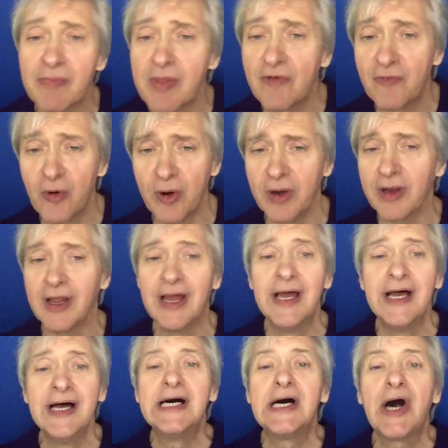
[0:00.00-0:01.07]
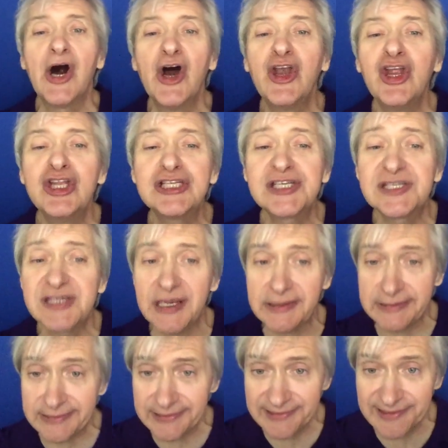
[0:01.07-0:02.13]
for an
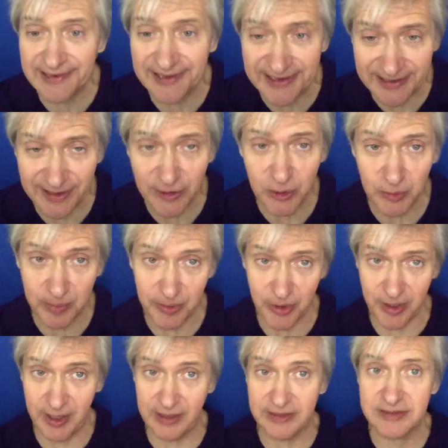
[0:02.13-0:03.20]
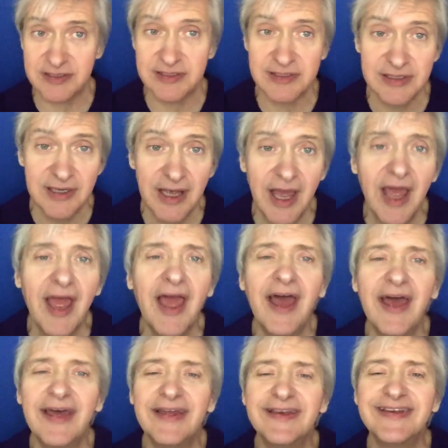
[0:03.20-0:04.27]
insanely low price.
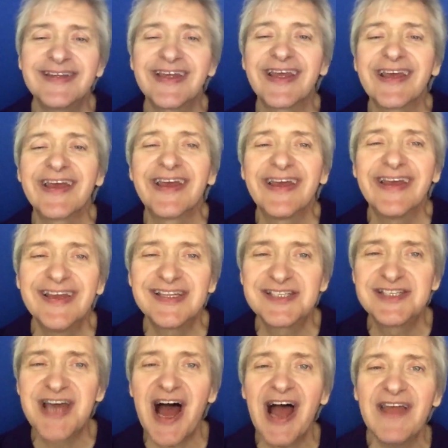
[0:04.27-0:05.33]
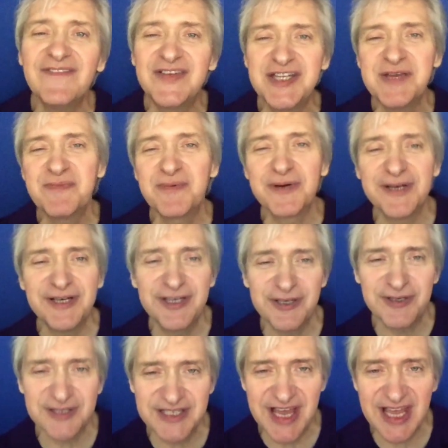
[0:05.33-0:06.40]
And it's dive deeper into
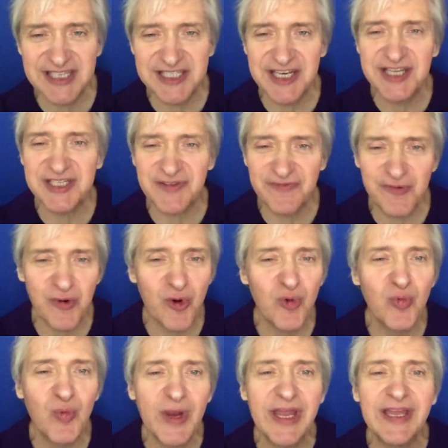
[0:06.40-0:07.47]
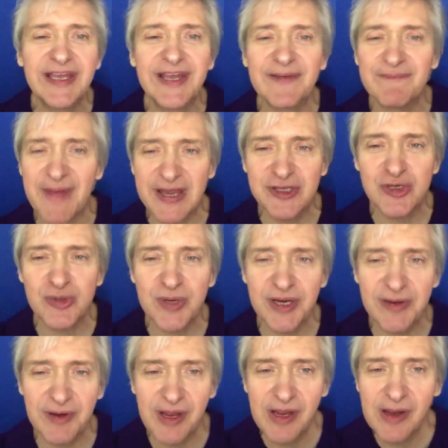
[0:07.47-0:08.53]
your destiny. It's a four week
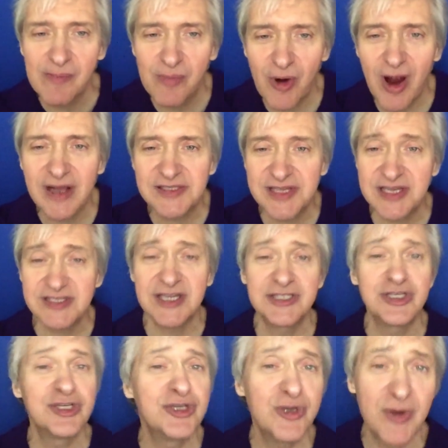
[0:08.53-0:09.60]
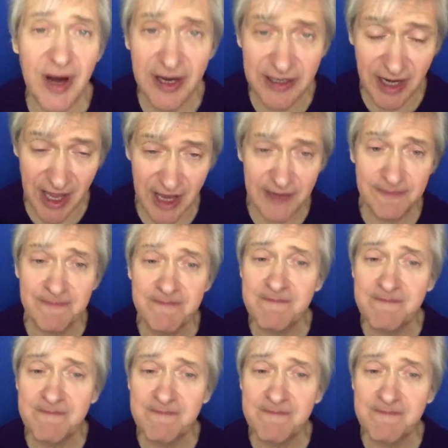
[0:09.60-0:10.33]
mentoring process that you do online,